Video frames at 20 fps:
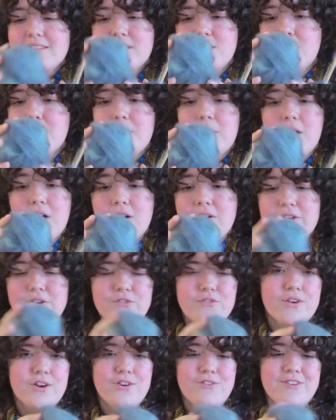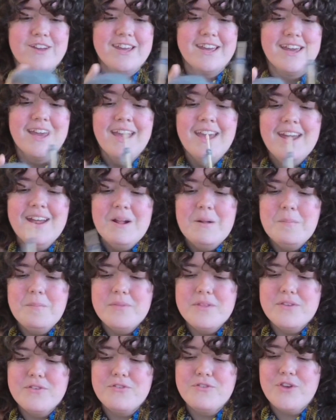little ball of roving,
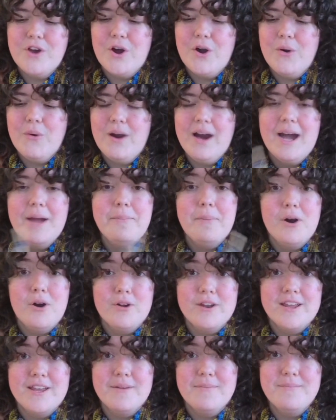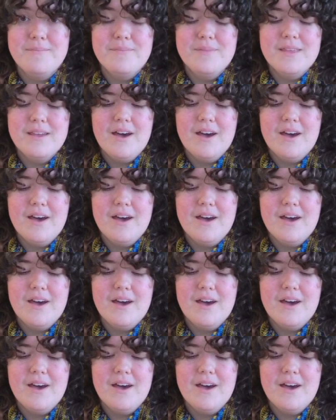so I bought it.